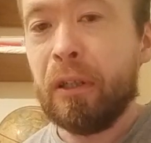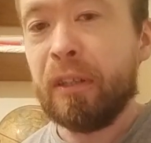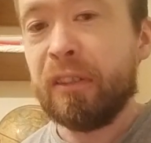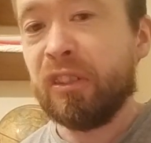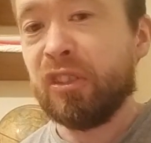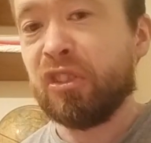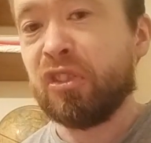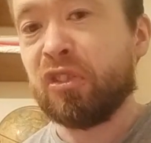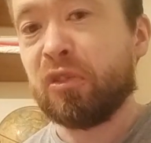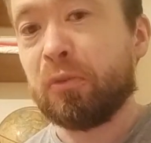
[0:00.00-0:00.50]

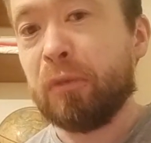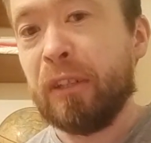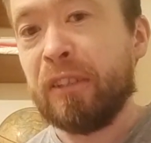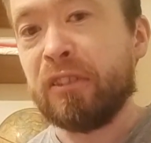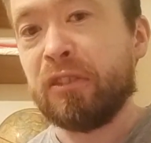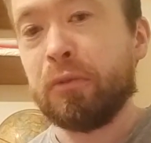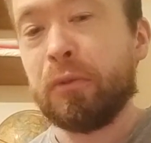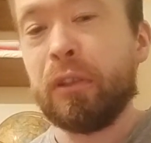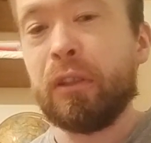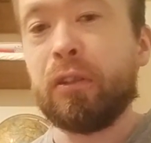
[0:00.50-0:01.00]

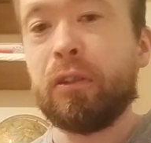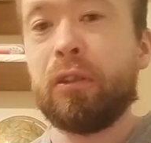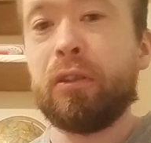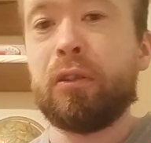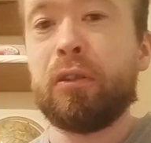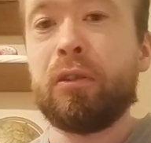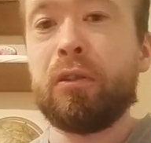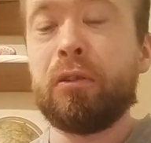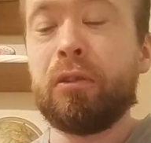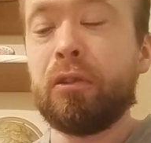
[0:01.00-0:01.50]
disgrace to
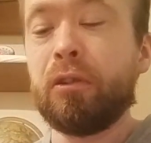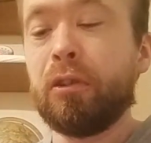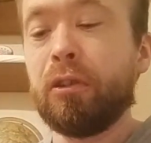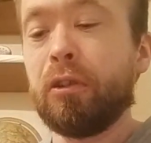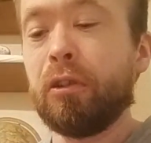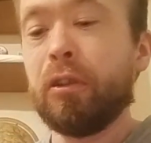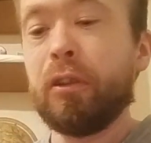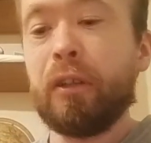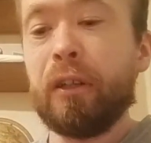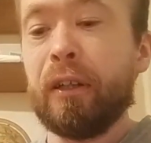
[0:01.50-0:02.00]
England,
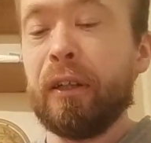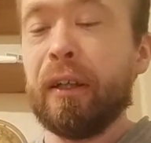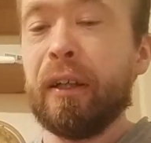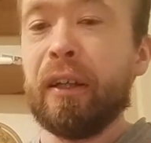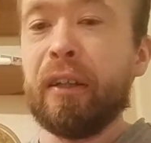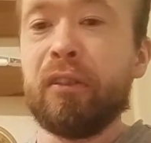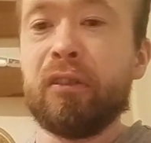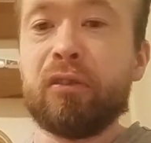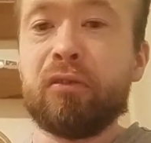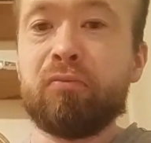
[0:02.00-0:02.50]

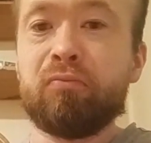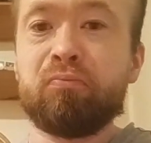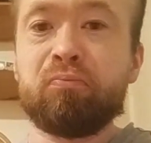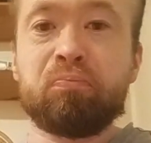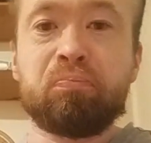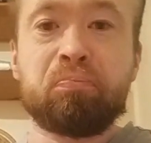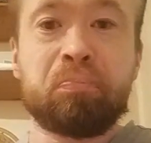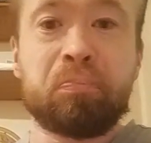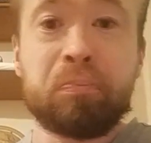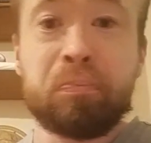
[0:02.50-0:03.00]
and
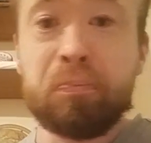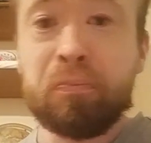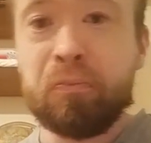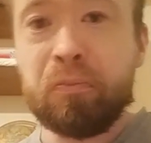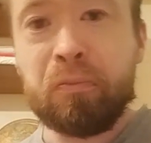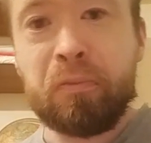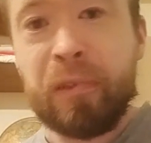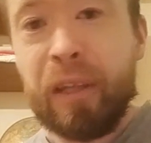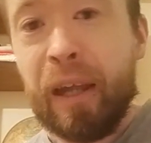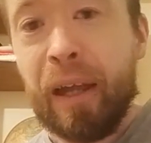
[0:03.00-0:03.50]

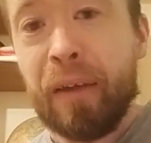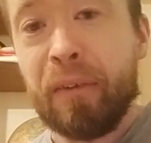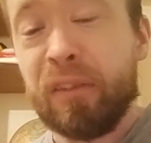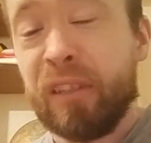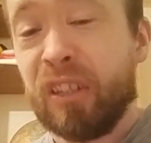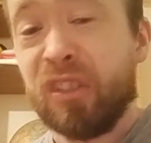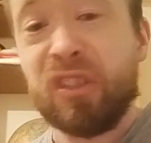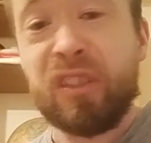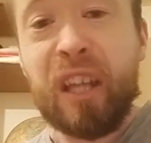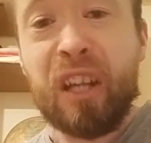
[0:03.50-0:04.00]
yeah,
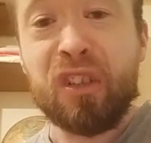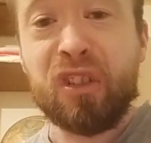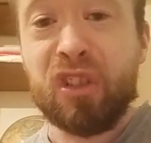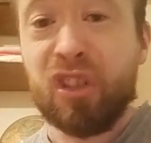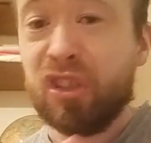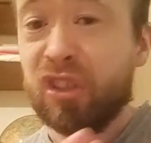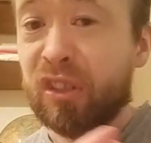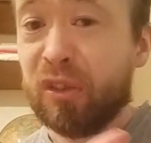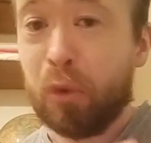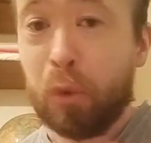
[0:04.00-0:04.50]
that's
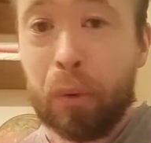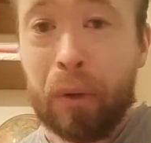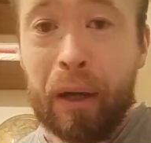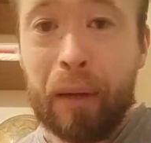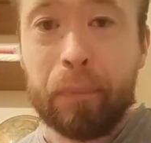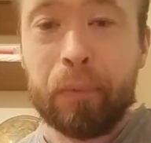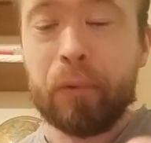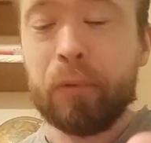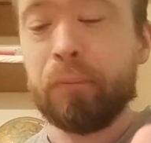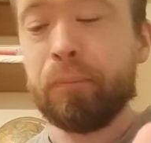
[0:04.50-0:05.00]
just
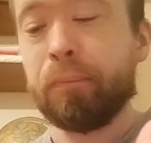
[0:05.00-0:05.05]
crap.